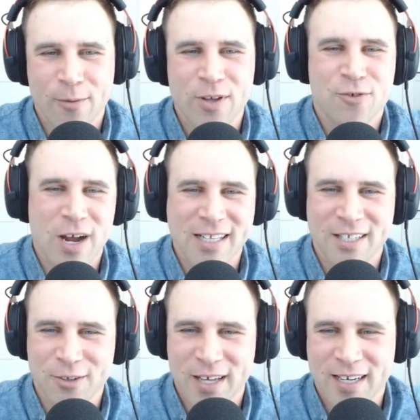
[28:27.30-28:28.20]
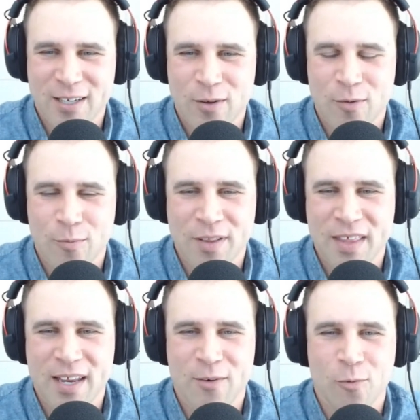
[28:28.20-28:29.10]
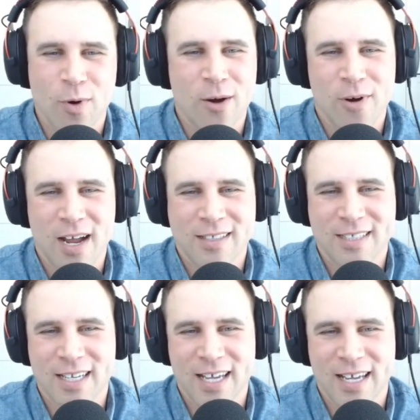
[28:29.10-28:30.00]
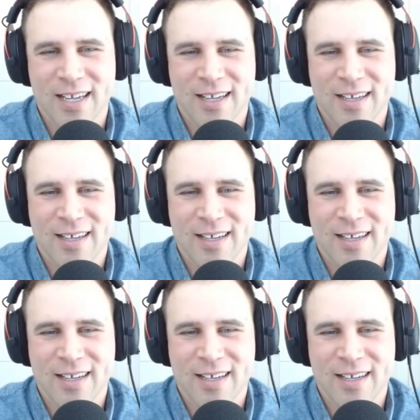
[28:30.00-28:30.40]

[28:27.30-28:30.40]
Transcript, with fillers: And we tried to do that. But then where we're at today,